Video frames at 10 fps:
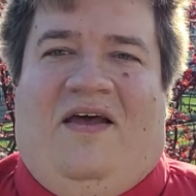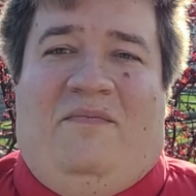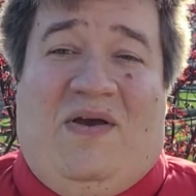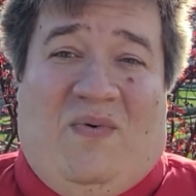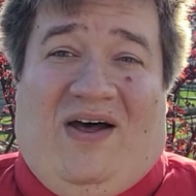
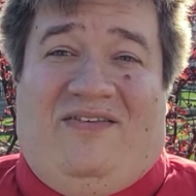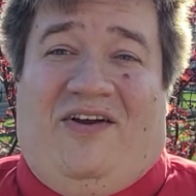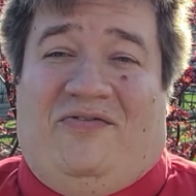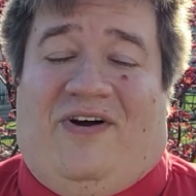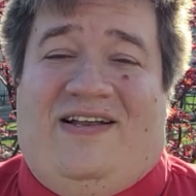Be well,
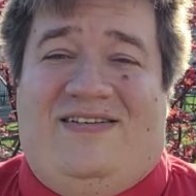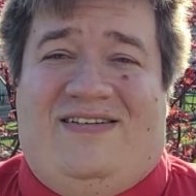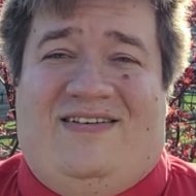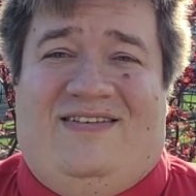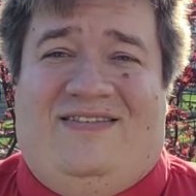dear
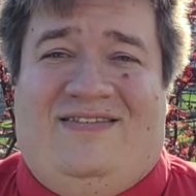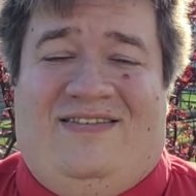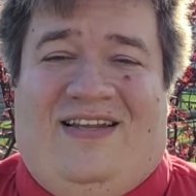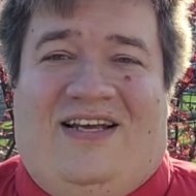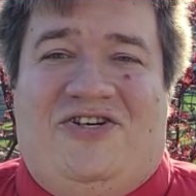friends.
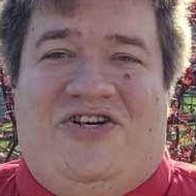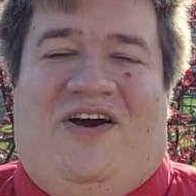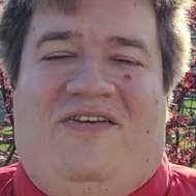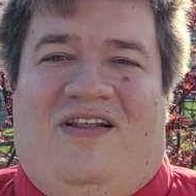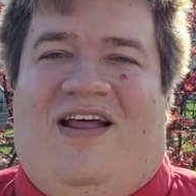
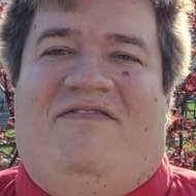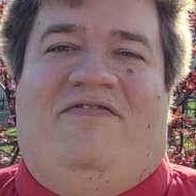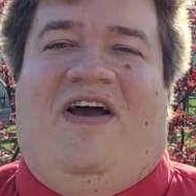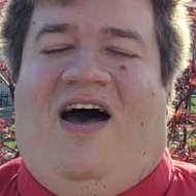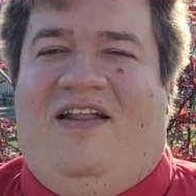Share the love of
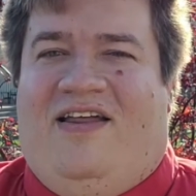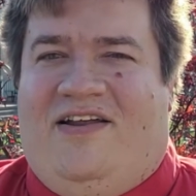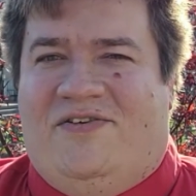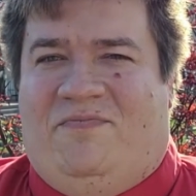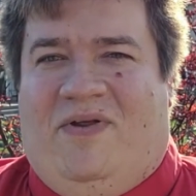God that
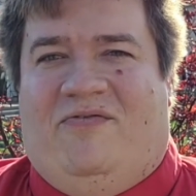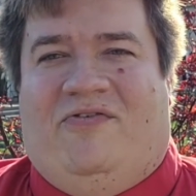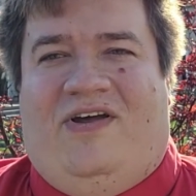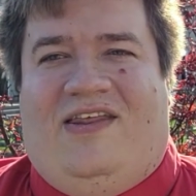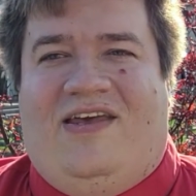has been
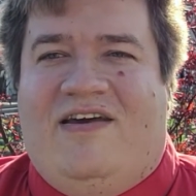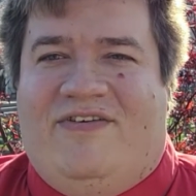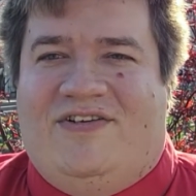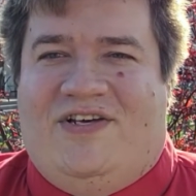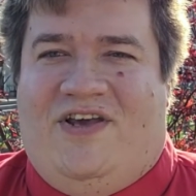freely
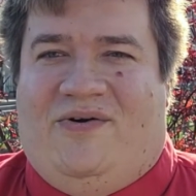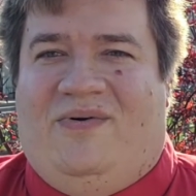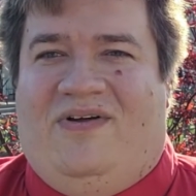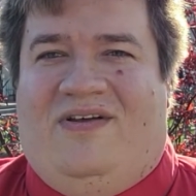given to you.